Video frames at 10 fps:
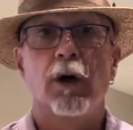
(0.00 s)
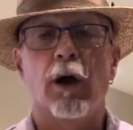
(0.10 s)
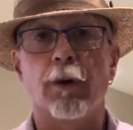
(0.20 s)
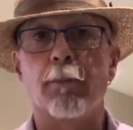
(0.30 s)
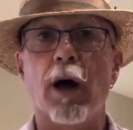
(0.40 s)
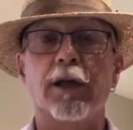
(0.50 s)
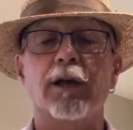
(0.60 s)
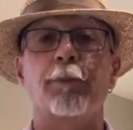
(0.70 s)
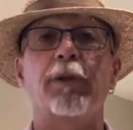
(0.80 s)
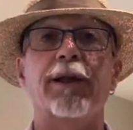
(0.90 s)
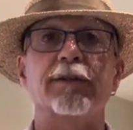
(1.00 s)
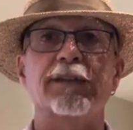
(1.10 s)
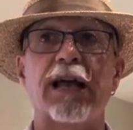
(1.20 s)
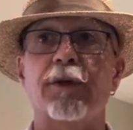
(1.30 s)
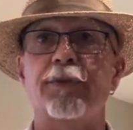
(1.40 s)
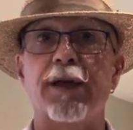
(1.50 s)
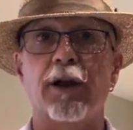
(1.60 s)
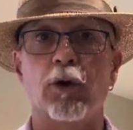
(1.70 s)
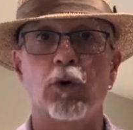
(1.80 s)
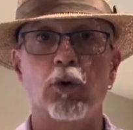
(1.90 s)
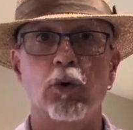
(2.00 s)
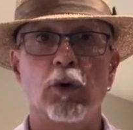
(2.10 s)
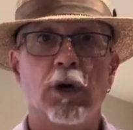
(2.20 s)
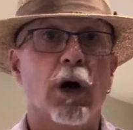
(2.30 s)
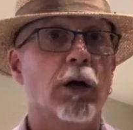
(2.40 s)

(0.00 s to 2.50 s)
harmonica players out there who